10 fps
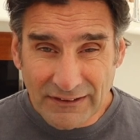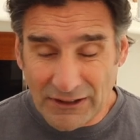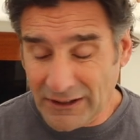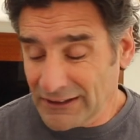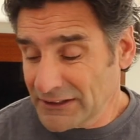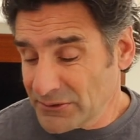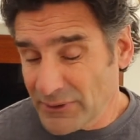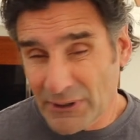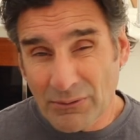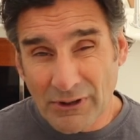Uh, I like the
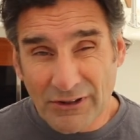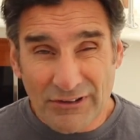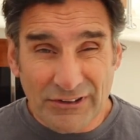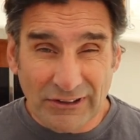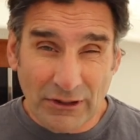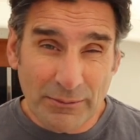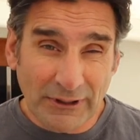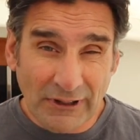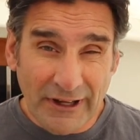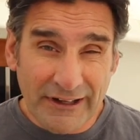way it works. It's a little
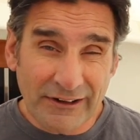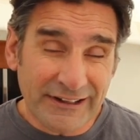bit lighter.